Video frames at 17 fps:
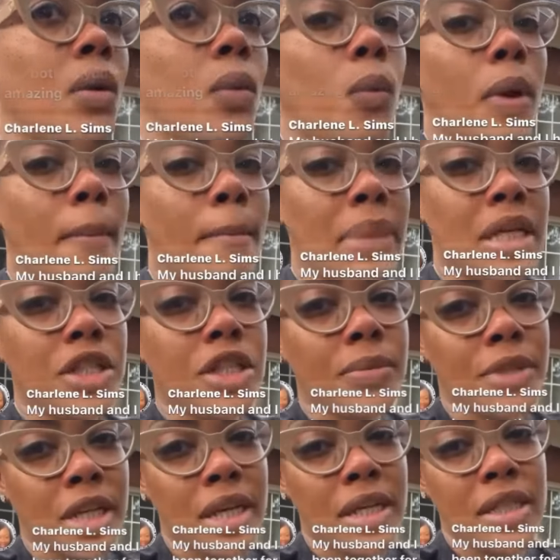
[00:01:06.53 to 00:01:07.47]
When
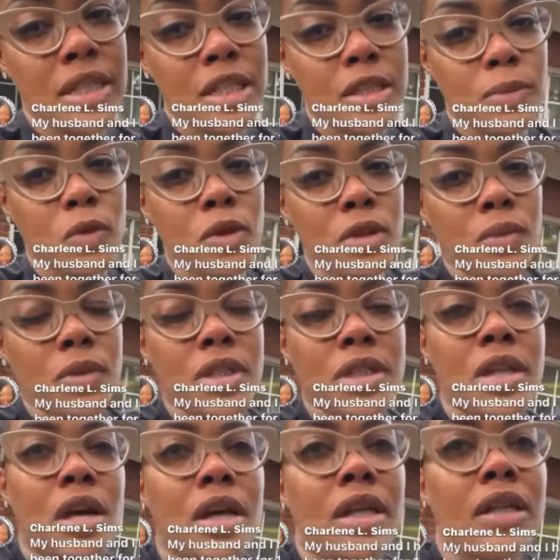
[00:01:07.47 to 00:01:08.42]
Bishop Jakes this morning
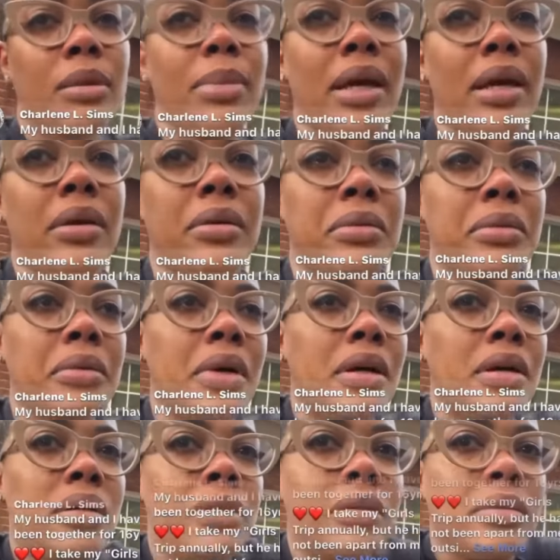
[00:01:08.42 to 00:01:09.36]
was talking about
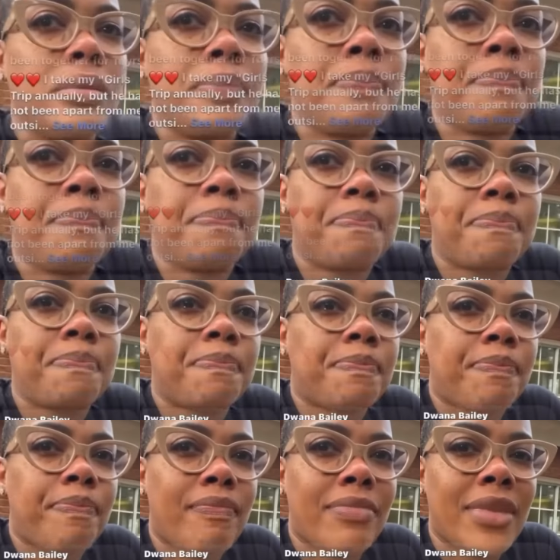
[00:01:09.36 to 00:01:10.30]

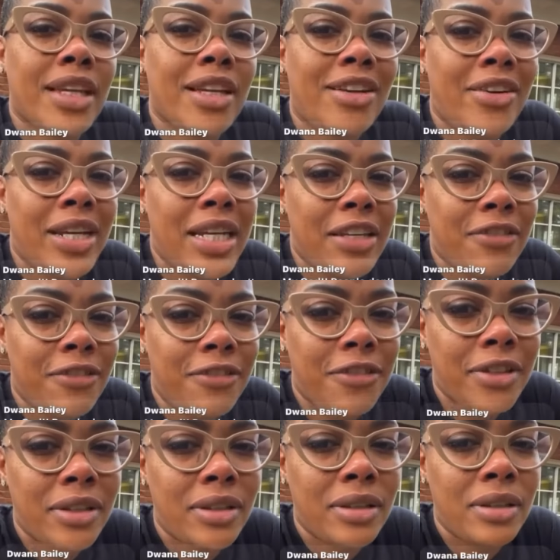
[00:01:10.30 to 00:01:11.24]

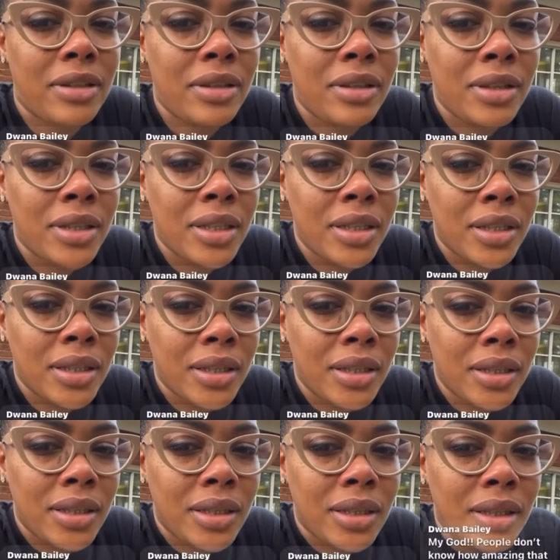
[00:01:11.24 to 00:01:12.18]
grief,
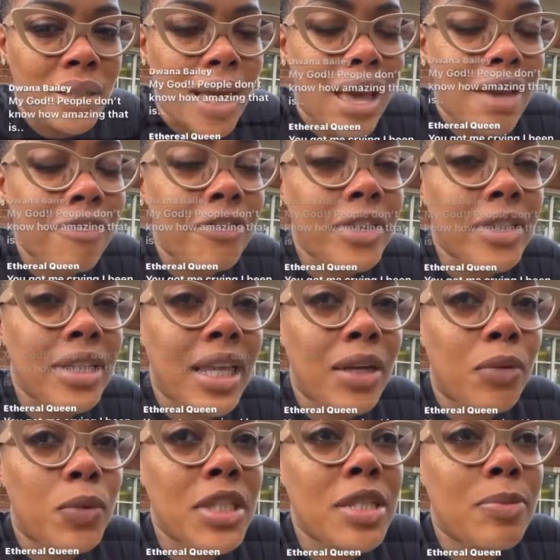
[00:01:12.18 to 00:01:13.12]
I feel
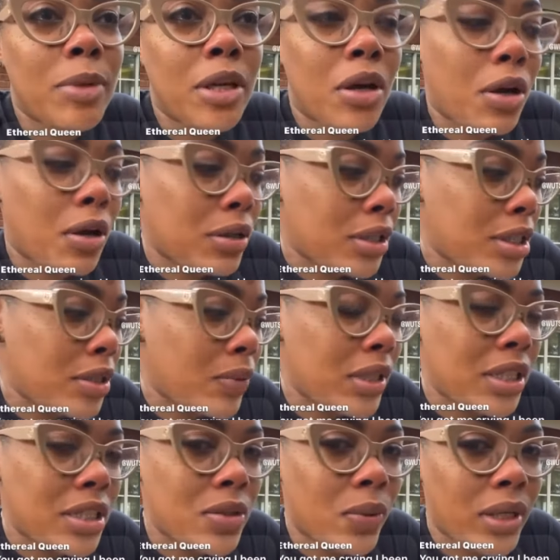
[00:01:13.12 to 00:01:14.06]
like we spent all of
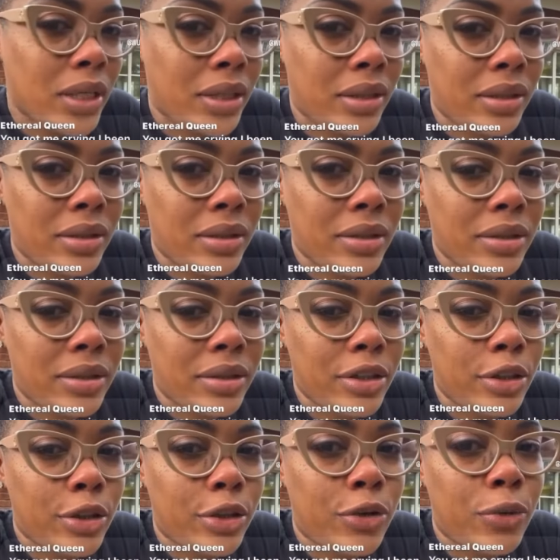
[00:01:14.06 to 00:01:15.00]
2020
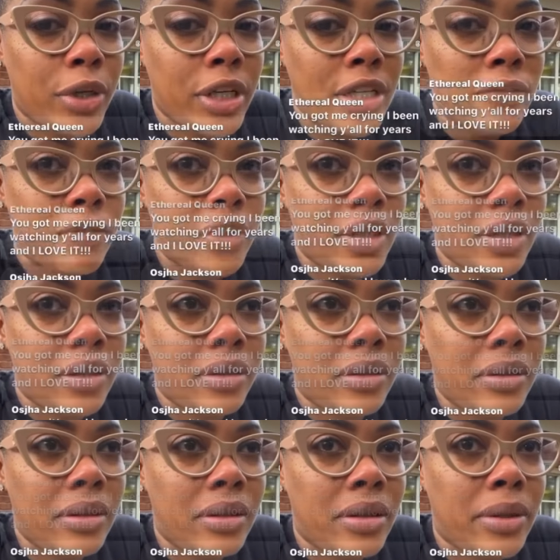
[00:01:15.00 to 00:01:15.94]

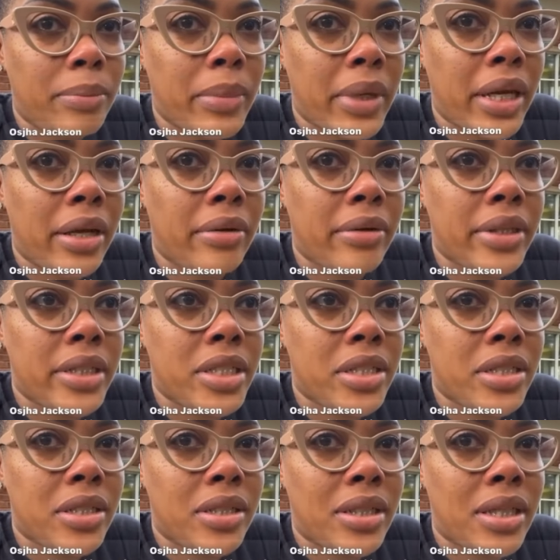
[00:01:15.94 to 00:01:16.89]
grieving the
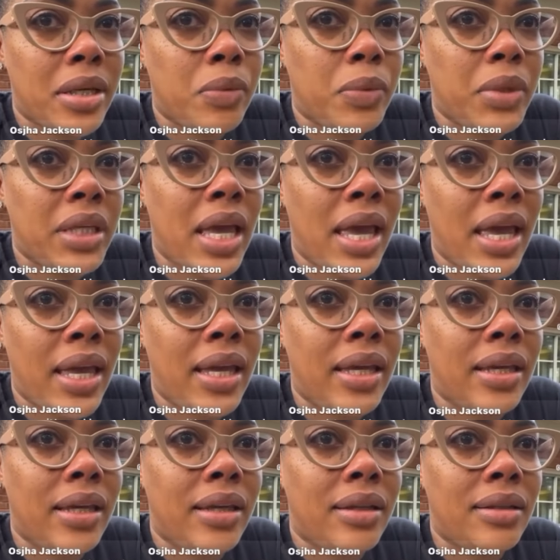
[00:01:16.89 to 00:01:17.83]
marriage that we
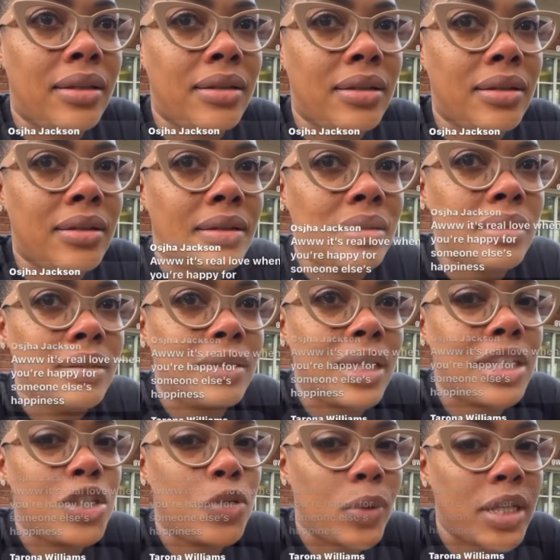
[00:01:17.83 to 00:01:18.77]
had
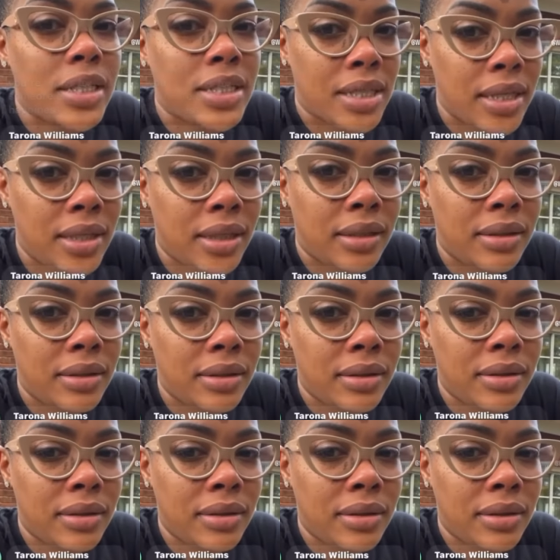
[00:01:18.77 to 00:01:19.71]
in 2010
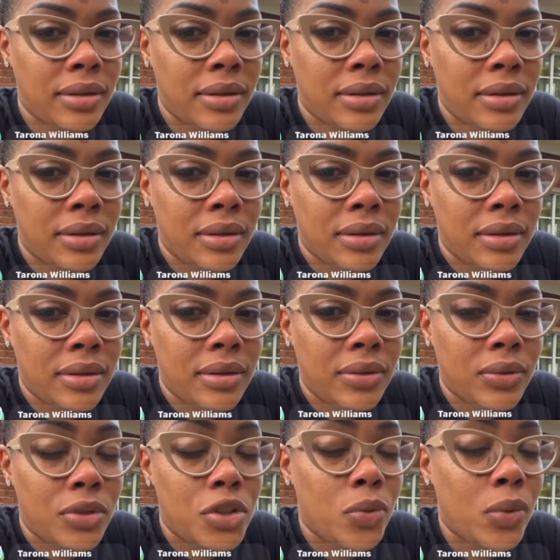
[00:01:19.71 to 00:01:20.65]

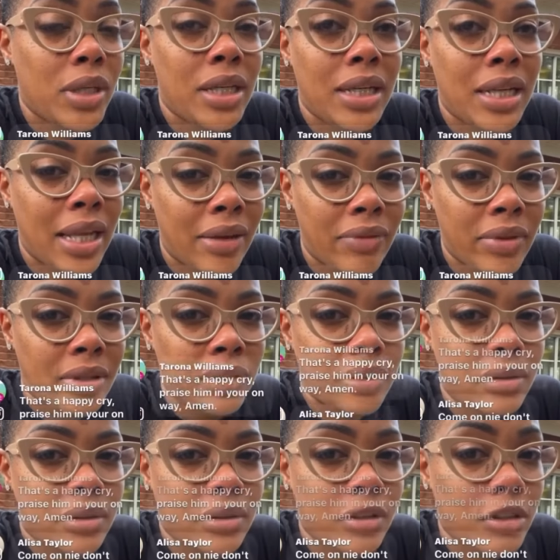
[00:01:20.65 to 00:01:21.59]
or 2011
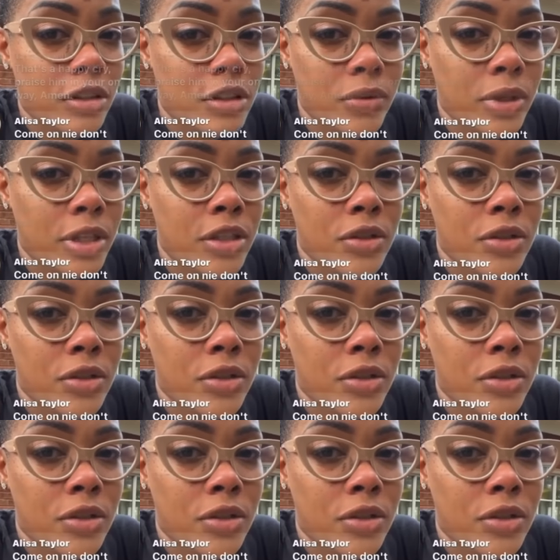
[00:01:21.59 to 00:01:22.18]
or 20.